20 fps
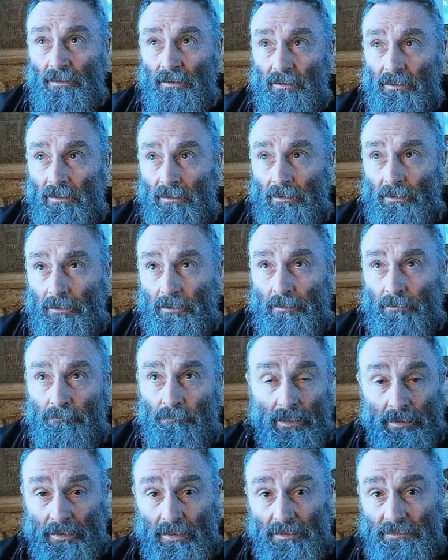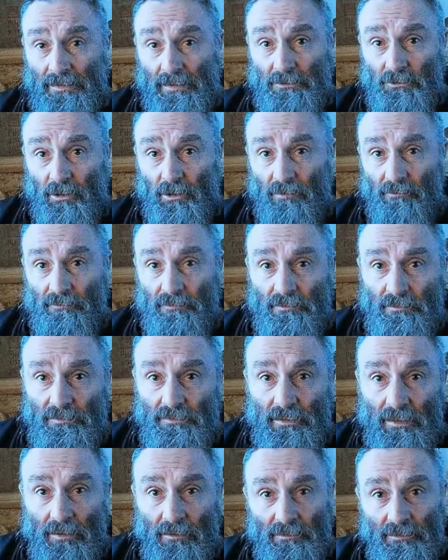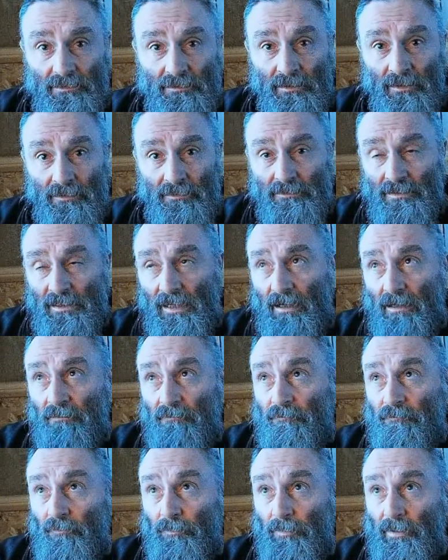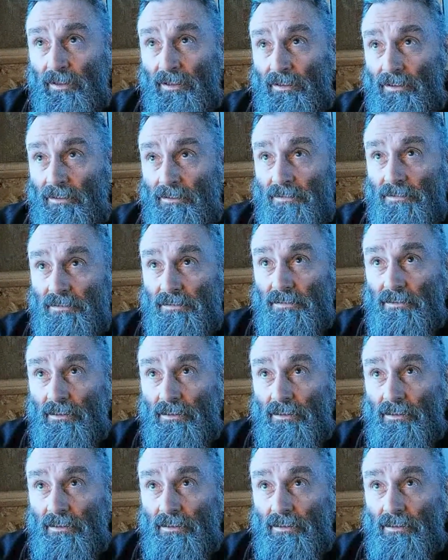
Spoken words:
unless I drive into town. And town for me is,